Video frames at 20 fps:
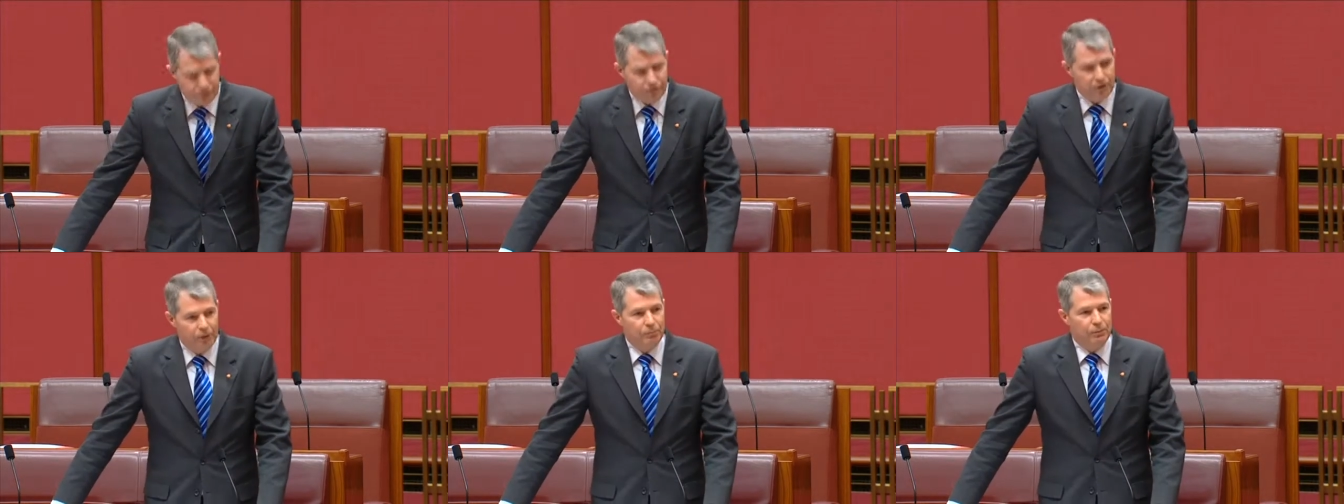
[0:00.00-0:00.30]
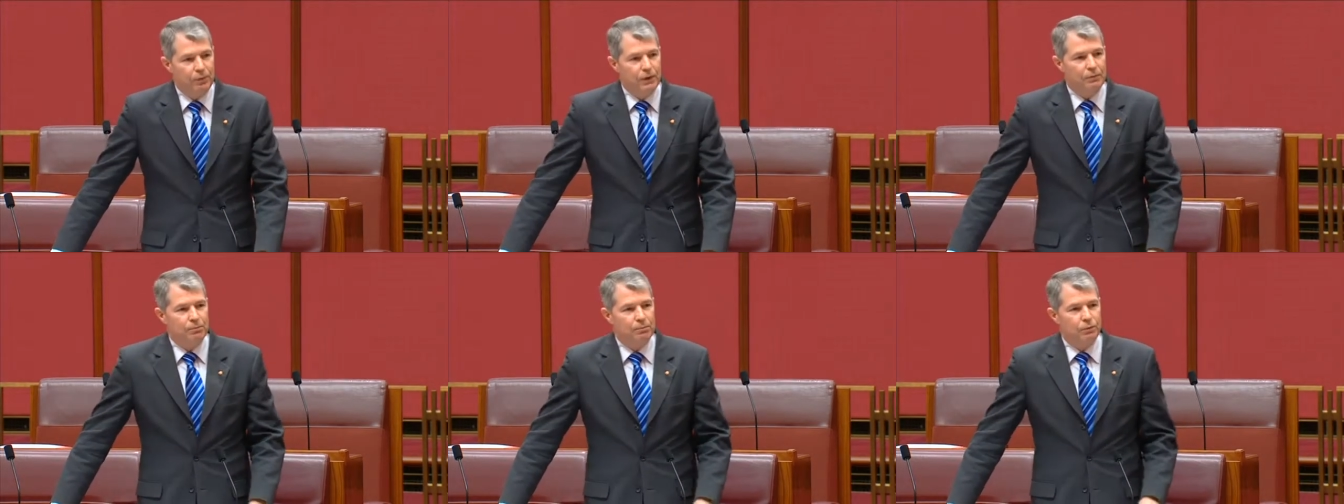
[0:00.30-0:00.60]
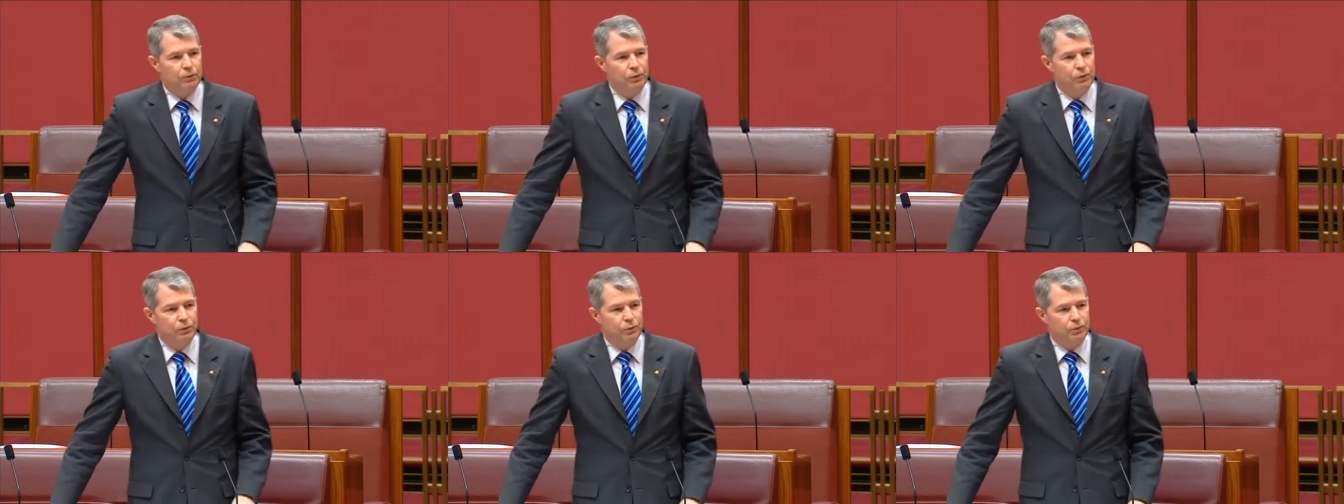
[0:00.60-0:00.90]
some
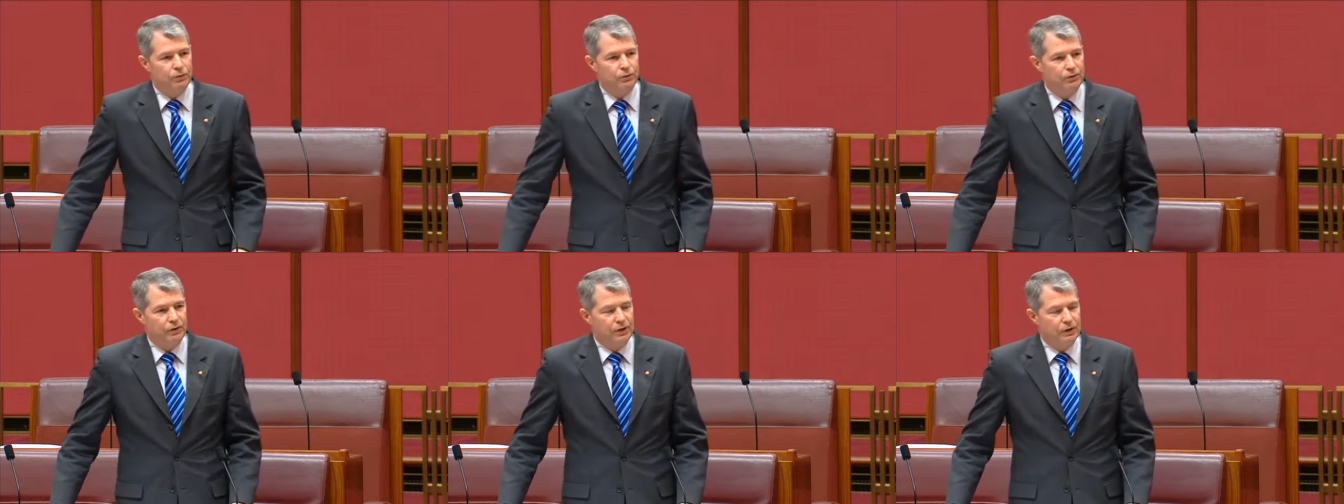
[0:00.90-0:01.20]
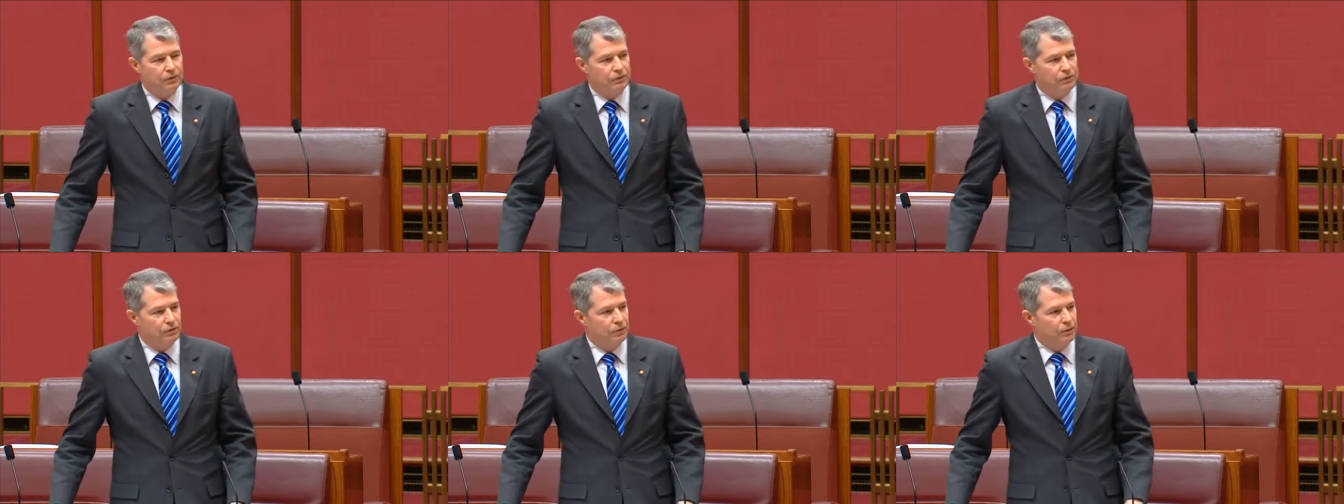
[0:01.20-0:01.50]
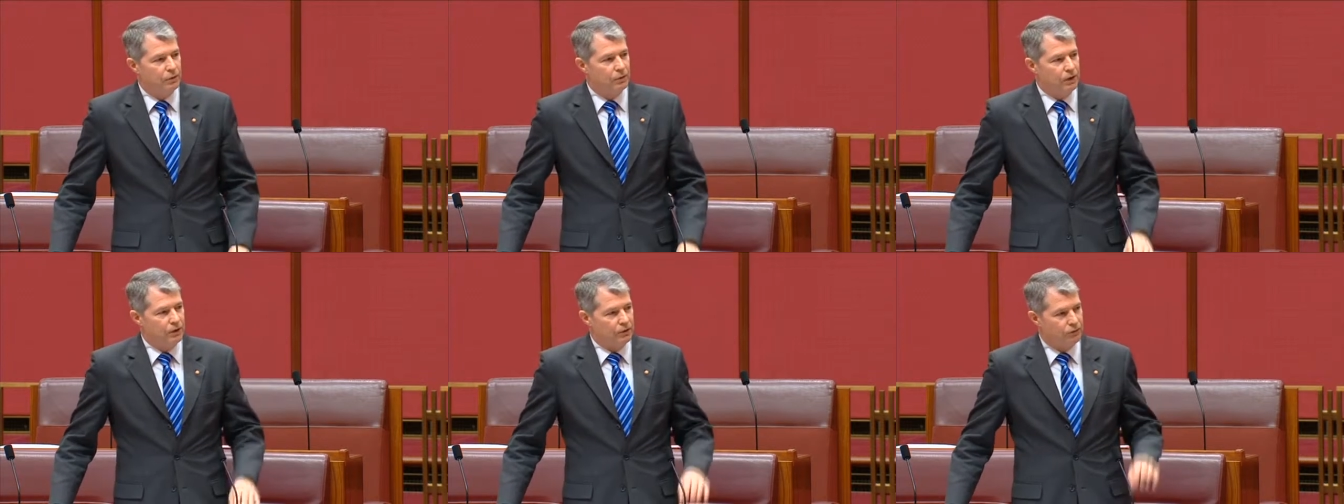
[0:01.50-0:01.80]
people who will seek
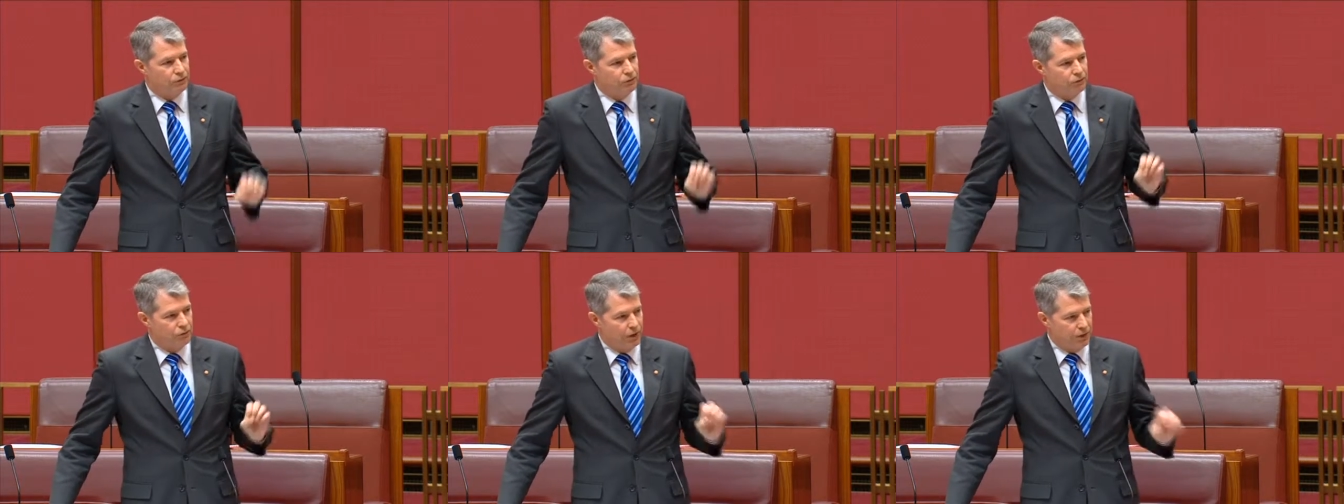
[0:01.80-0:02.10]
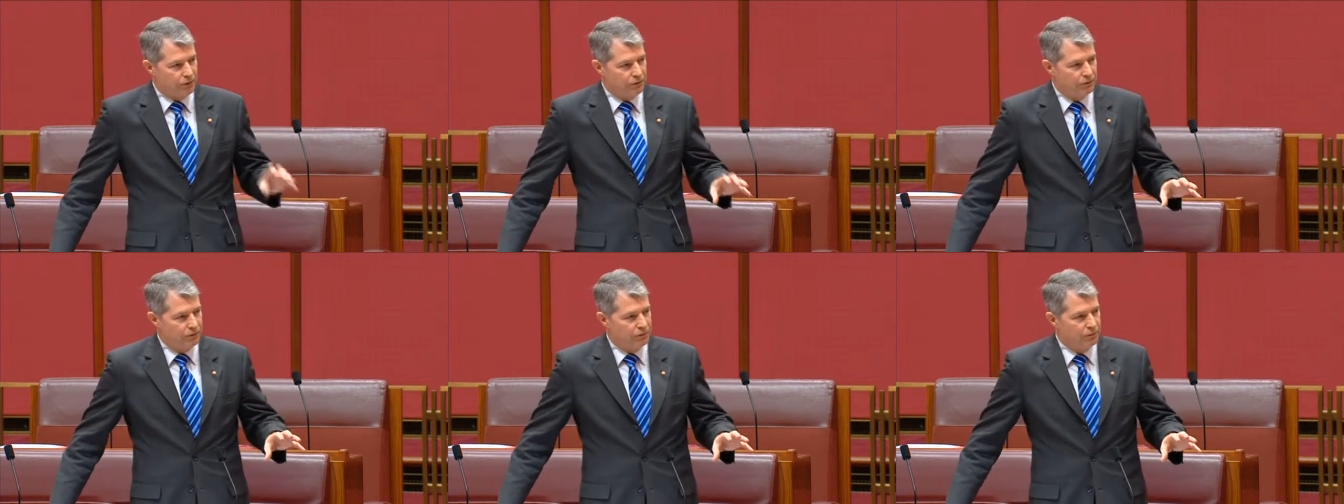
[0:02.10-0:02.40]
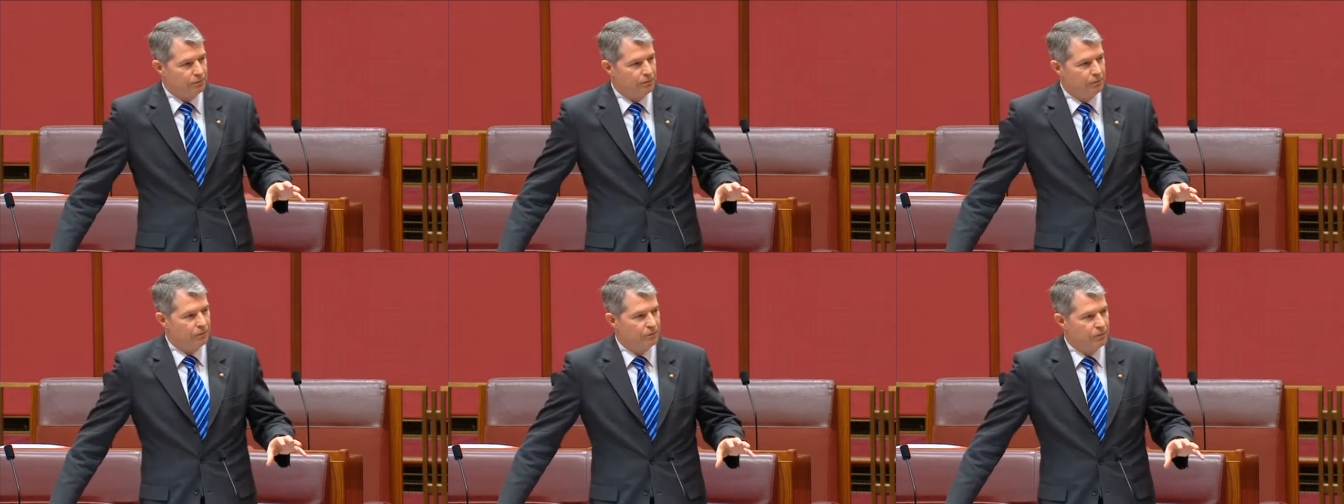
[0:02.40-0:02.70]
to extract it,